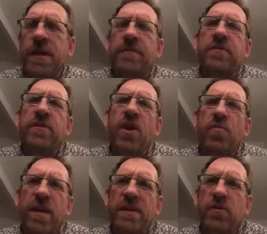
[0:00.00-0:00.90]
You have to know
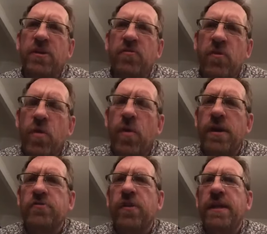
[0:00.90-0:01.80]
when you're going to
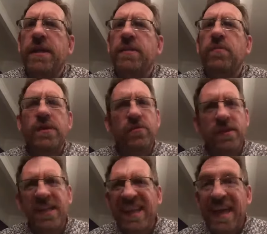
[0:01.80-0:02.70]
require training, when you're
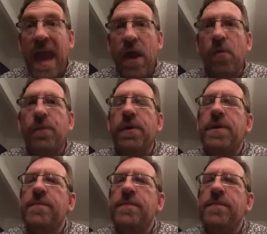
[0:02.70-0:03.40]
going to need help,